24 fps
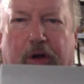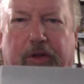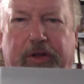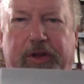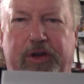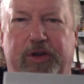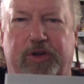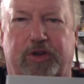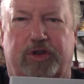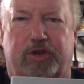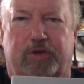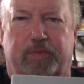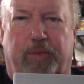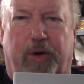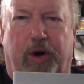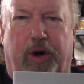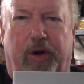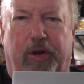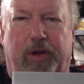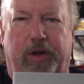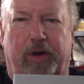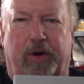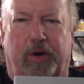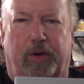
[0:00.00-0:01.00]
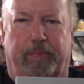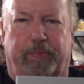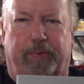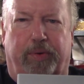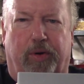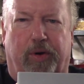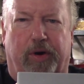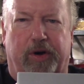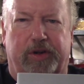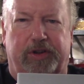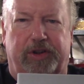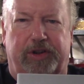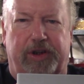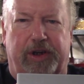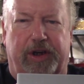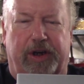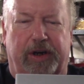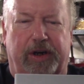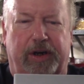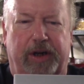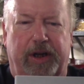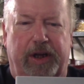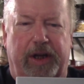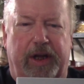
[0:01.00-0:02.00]
these small little ports
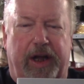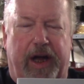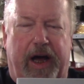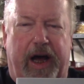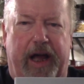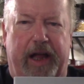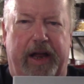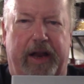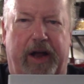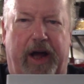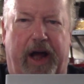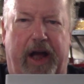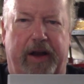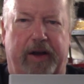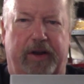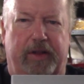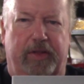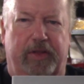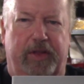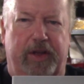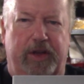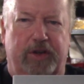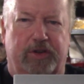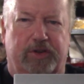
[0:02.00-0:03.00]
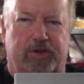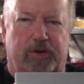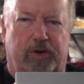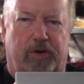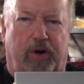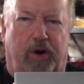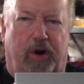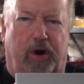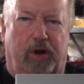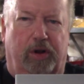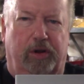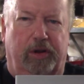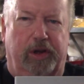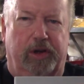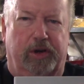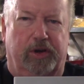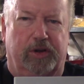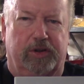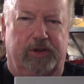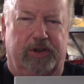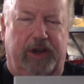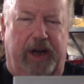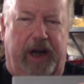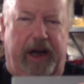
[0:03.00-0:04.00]
here, these are all
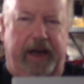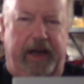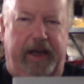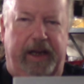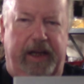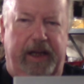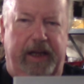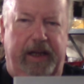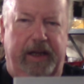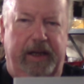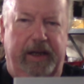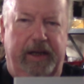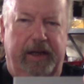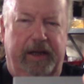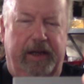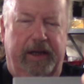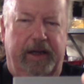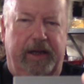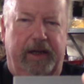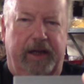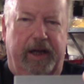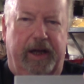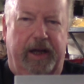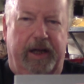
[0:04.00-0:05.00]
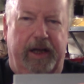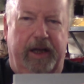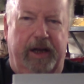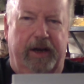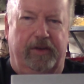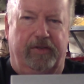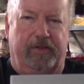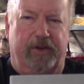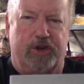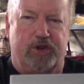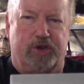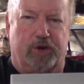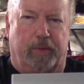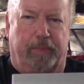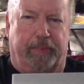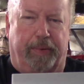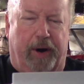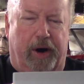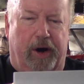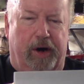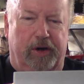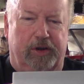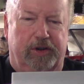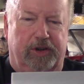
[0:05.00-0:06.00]
little tiny individual
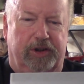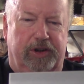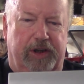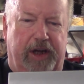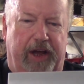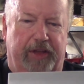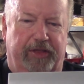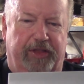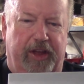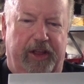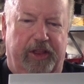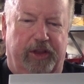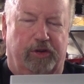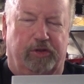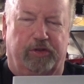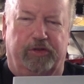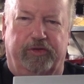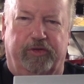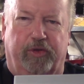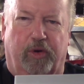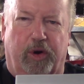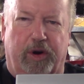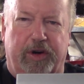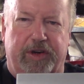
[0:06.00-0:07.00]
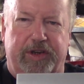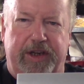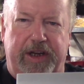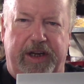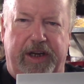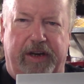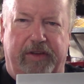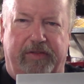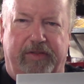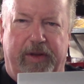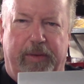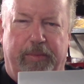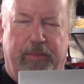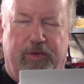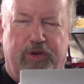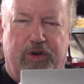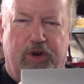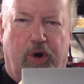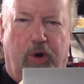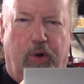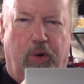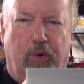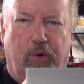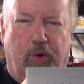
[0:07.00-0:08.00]
parts. I think there's 14 of them
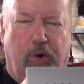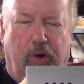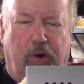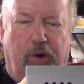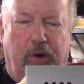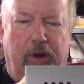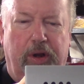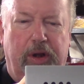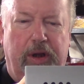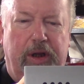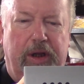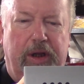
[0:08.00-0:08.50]
total,